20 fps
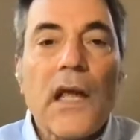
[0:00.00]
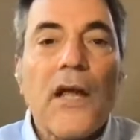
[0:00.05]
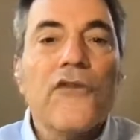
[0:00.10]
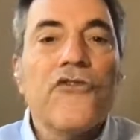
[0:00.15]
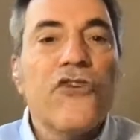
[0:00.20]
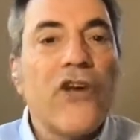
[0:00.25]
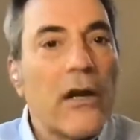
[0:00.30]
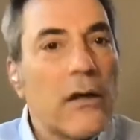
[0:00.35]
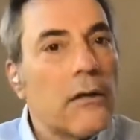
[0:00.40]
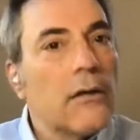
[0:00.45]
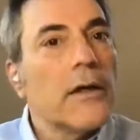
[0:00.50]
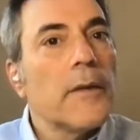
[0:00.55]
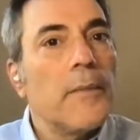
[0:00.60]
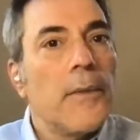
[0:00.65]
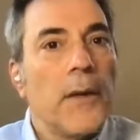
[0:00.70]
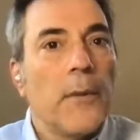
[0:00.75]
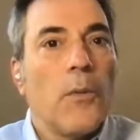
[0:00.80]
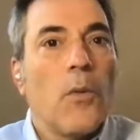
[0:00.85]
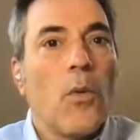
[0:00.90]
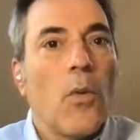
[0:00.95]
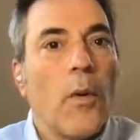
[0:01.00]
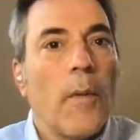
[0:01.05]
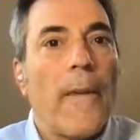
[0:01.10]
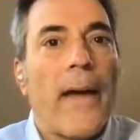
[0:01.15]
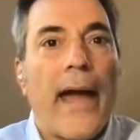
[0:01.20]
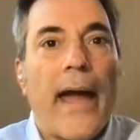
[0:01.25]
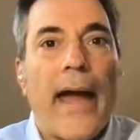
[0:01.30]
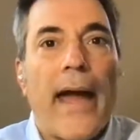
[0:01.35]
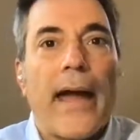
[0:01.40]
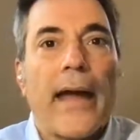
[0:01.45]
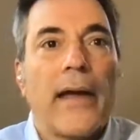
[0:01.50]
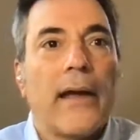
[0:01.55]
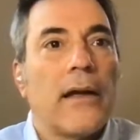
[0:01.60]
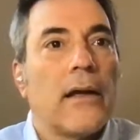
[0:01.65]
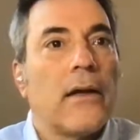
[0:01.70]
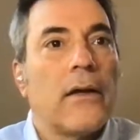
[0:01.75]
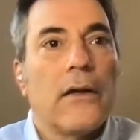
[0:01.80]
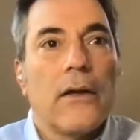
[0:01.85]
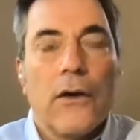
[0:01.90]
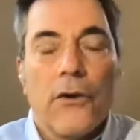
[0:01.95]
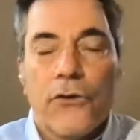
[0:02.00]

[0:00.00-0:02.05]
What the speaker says: generally people will pay